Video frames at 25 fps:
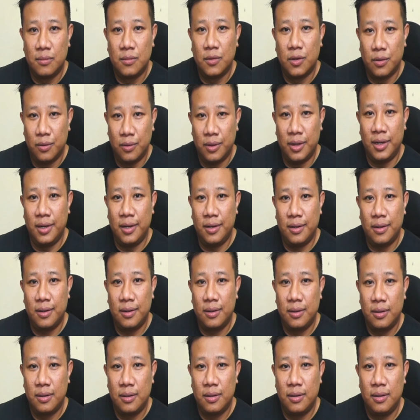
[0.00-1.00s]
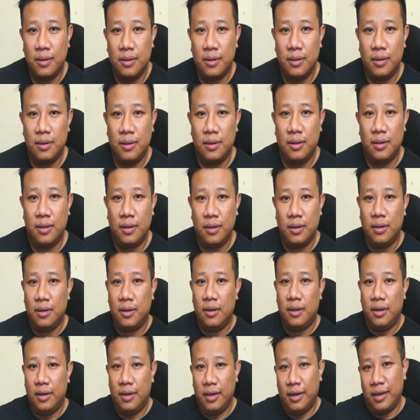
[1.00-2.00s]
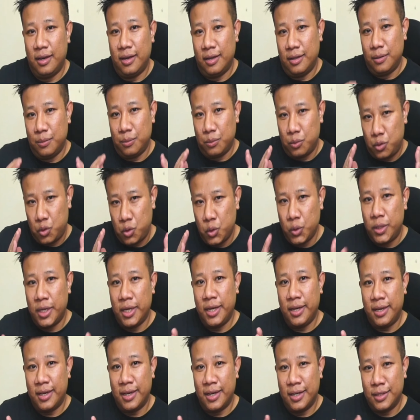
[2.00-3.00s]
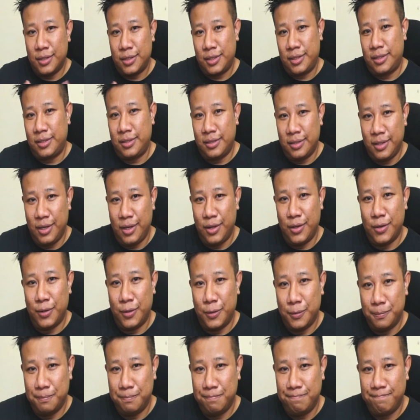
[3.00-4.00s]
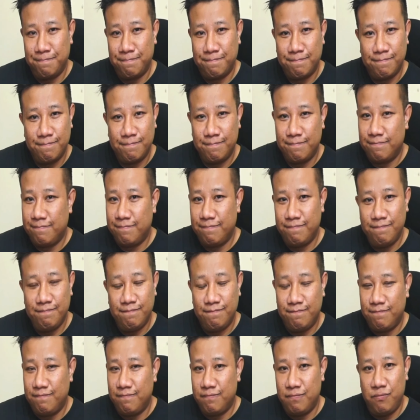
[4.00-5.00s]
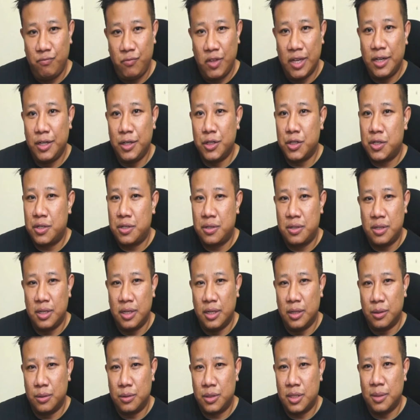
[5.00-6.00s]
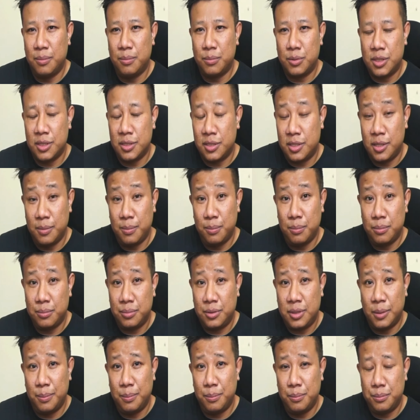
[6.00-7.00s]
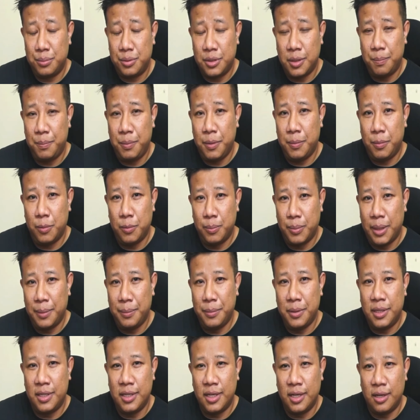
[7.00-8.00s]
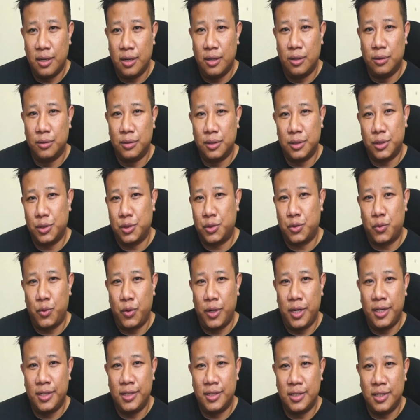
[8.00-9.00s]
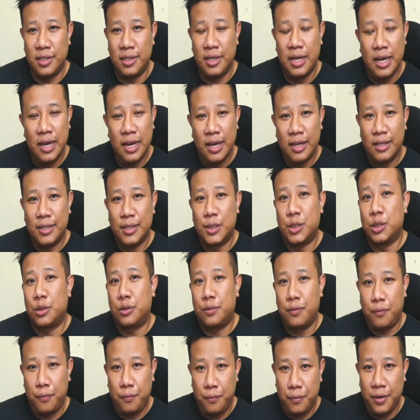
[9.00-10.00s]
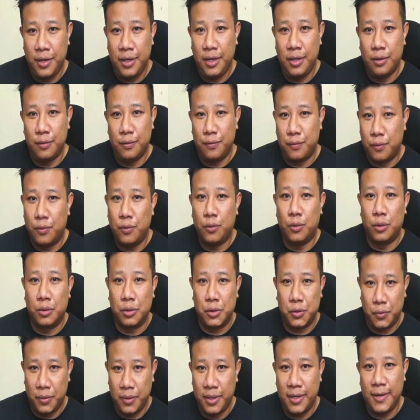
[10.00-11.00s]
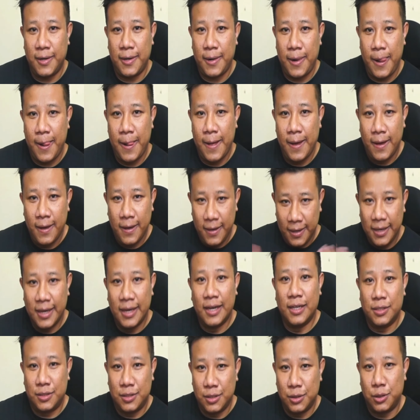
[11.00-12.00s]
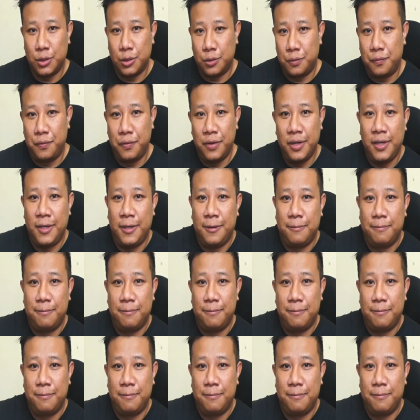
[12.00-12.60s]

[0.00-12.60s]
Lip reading: right? And today, guys, you know, there is, you know, some people might be thinking, oh, this is crazy, this is free, of course, right? Yes, this is free.